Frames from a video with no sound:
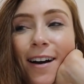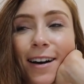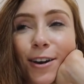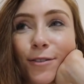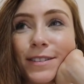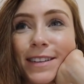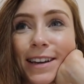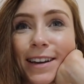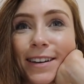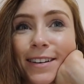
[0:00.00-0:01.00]
I love
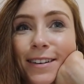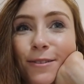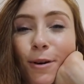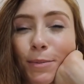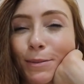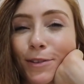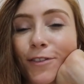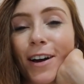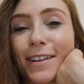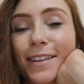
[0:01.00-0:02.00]
seeing what people
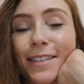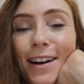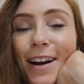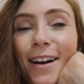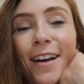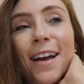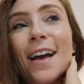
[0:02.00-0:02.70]
find on there.